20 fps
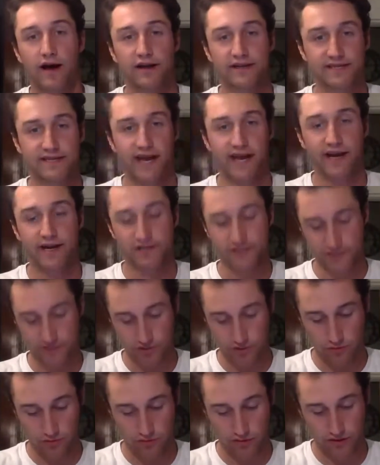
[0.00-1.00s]
data
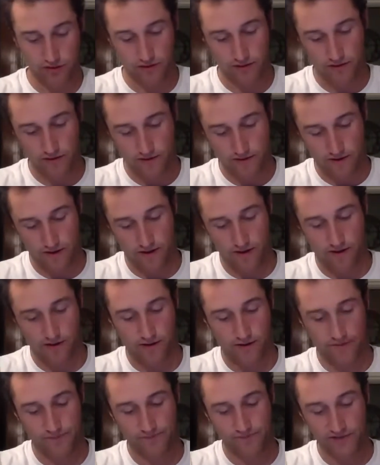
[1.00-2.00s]
snooping,
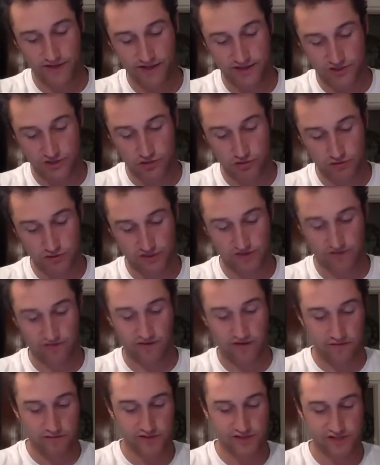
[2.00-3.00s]
intrusive
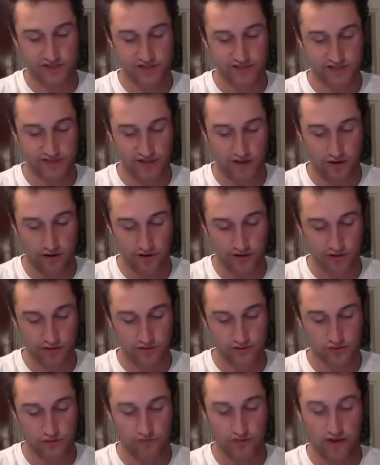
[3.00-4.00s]
images that are
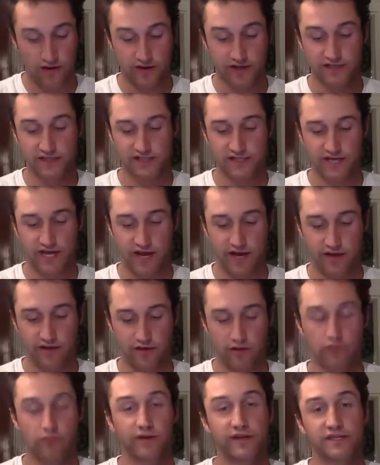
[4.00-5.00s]
used without consent and
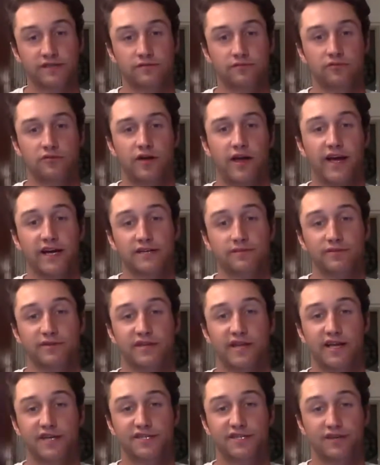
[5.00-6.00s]
their reasonable
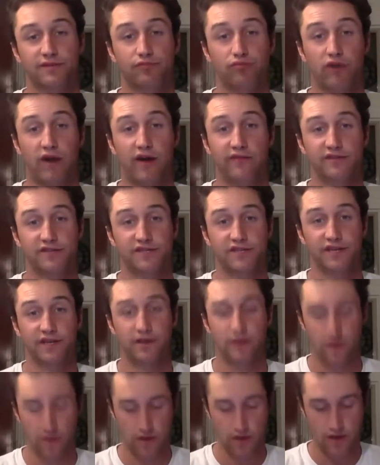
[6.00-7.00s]
expectation of
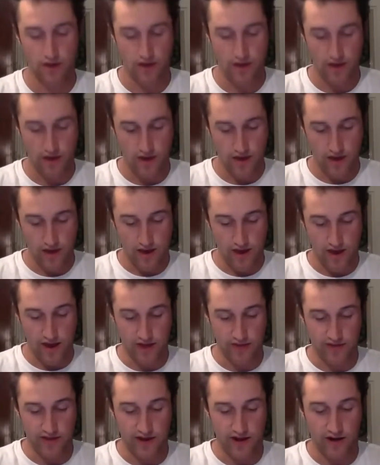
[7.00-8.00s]
privacy.
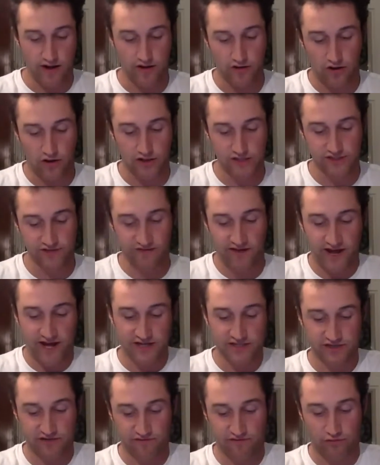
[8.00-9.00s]
And then a cause of
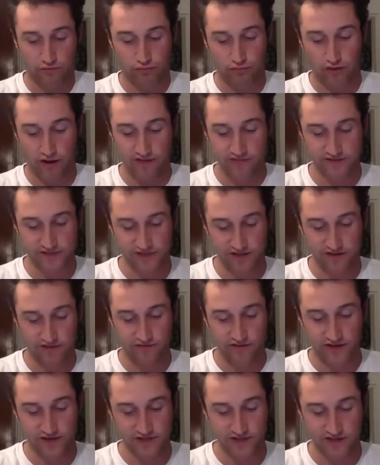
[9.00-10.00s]
action for privacy
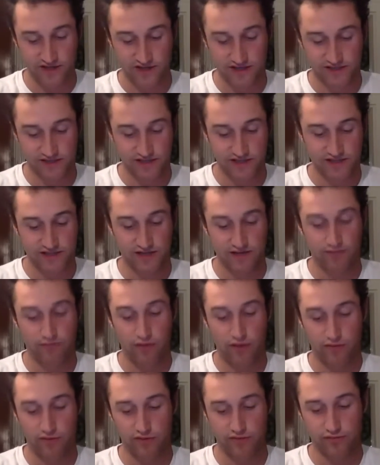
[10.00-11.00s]
invasion exists in
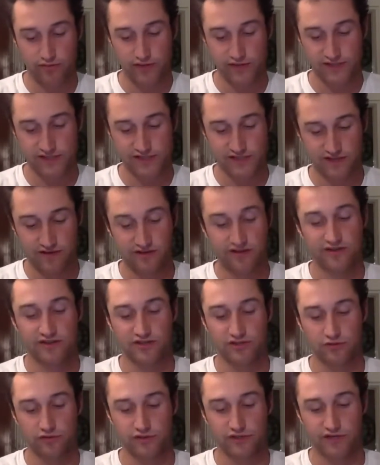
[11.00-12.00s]
public places, and the
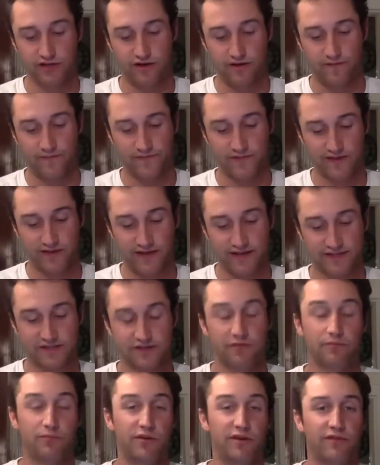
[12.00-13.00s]
intrusion is
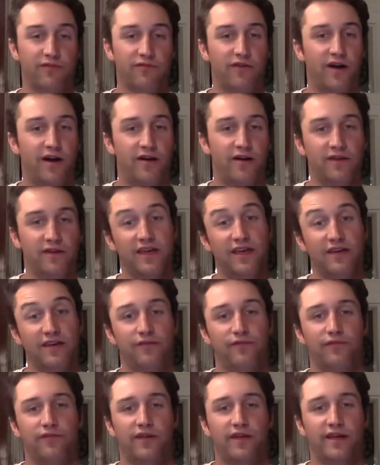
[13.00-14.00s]
to be found
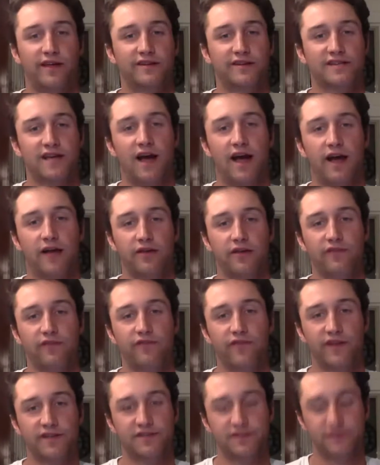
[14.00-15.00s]
if it's highly
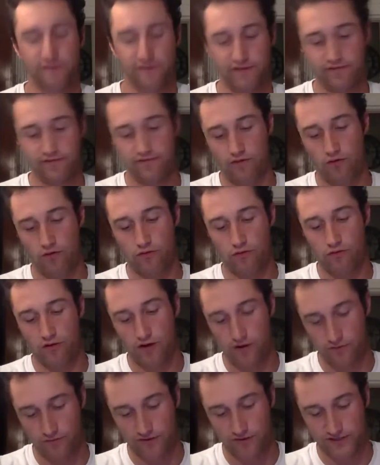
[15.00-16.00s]
offensive or
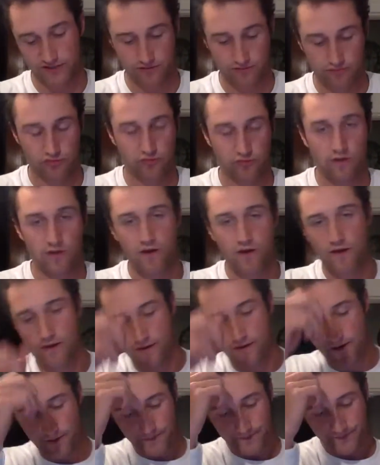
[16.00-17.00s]
unreasonable.
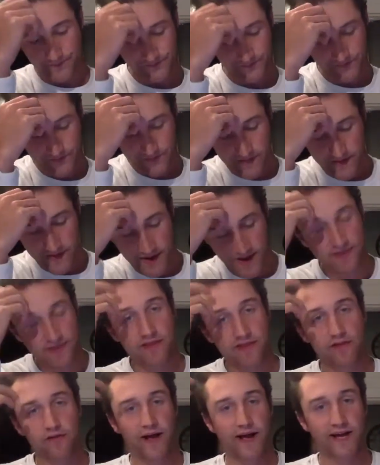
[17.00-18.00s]
And
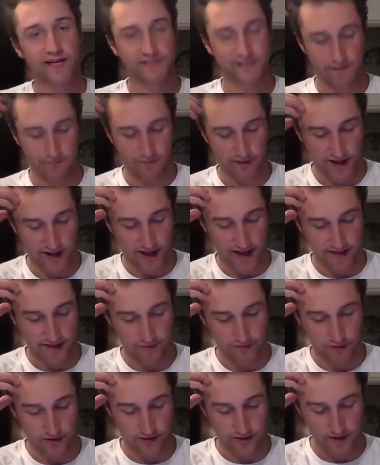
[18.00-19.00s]
then the last statement I
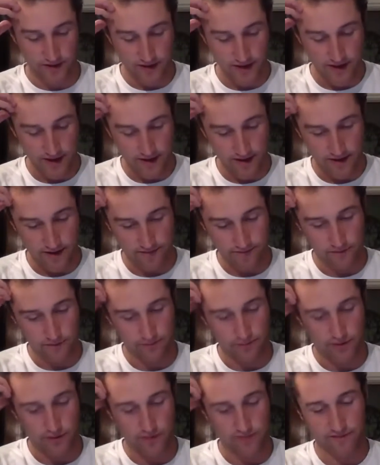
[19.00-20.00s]
have on it for
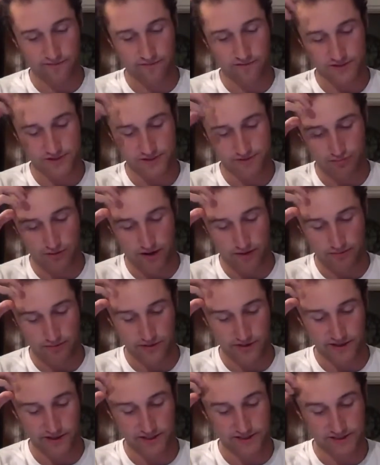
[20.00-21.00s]
public versus
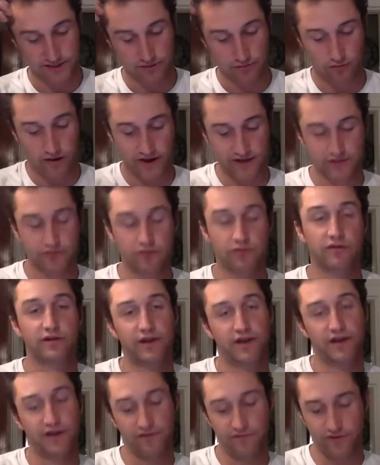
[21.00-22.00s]
property is the right to
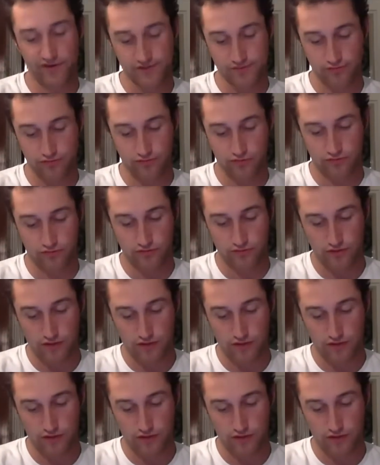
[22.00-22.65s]
an individual